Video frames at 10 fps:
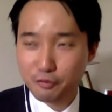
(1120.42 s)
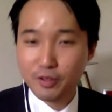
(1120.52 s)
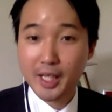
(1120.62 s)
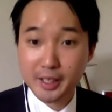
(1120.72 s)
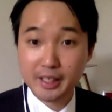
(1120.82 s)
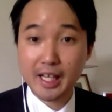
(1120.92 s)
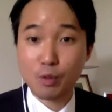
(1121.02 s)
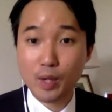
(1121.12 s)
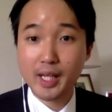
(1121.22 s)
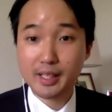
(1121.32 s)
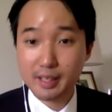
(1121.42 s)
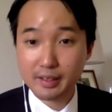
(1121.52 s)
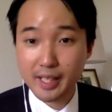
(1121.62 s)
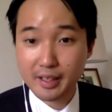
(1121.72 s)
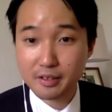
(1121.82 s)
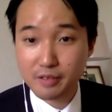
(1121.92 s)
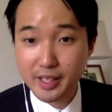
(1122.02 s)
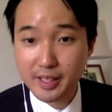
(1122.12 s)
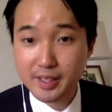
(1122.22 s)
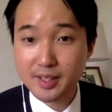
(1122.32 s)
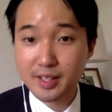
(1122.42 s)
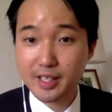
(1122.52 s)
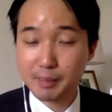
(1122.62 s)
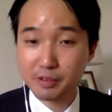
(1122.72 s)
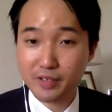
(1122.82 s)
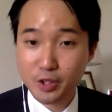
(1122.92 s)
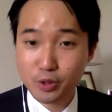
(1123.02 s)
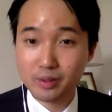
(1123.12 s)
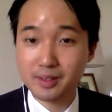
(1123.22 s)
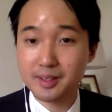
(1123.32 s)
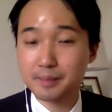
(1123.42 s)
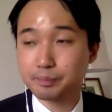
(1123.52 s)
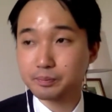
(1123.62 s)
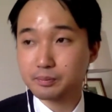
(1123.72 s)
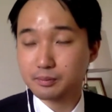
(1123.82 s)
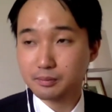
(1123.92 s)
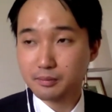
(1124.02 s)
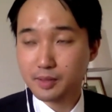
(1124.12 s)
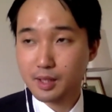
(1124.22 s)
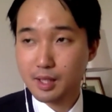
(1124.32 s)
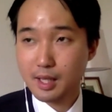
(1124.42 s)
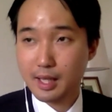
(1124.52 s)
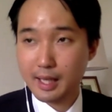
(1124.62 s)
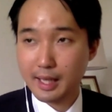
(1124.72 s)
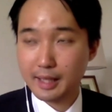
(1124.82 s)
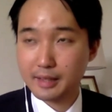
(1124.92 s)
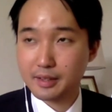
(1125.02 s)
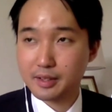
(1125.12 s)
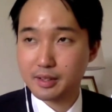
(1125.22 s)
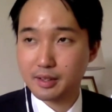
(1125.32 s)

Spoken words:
finding their way in their careers, in their professions. And